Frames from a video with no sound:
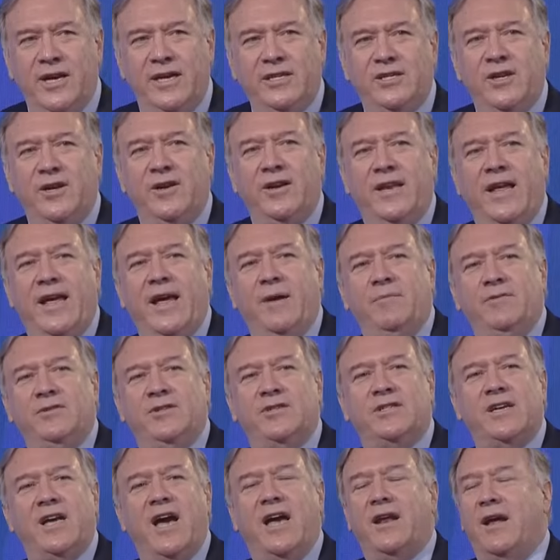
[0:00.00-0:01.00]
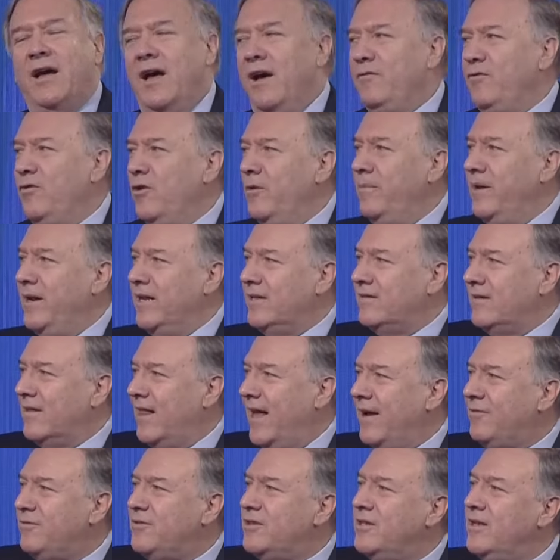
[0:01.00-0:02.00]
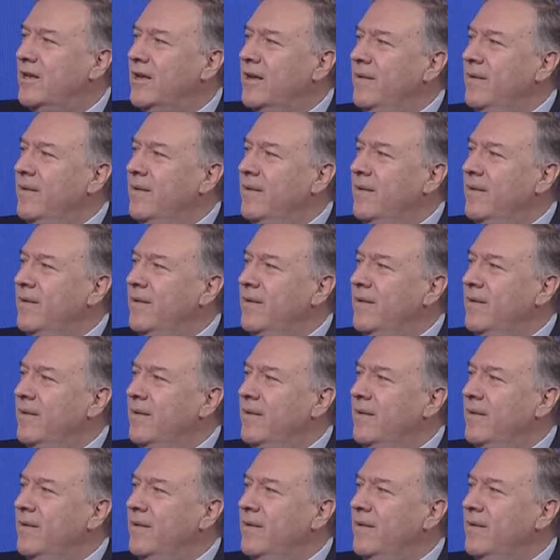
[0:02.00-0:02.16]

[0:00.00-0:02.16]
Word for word: change here today. We just got a, a few minutes left.